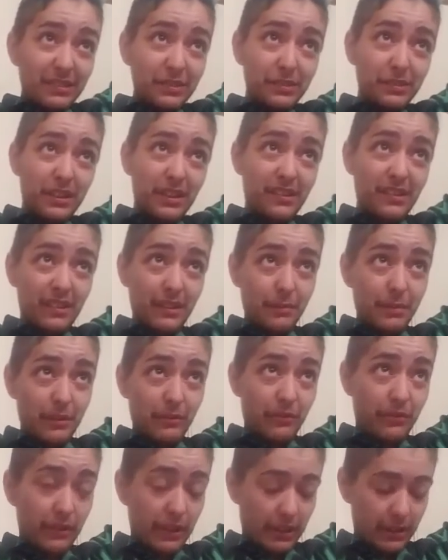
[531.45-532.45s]
ooh, that's gonna
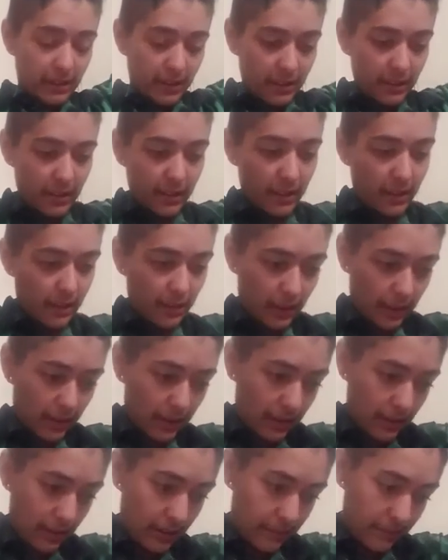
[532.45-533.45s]
be fun.
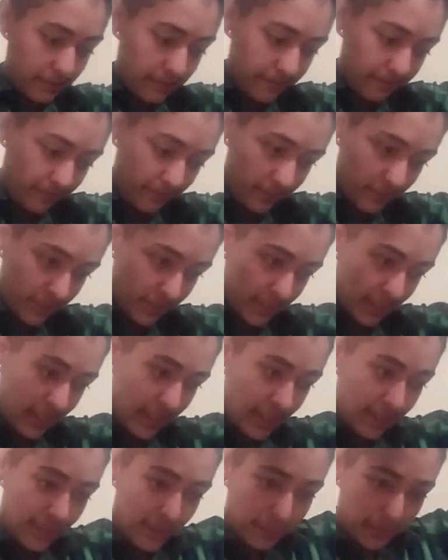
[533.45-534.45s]

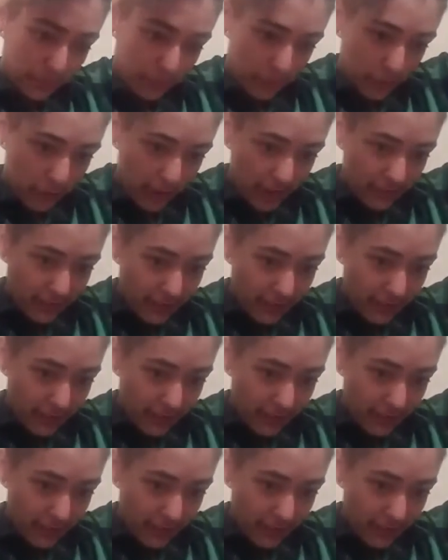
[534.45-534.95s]
I think before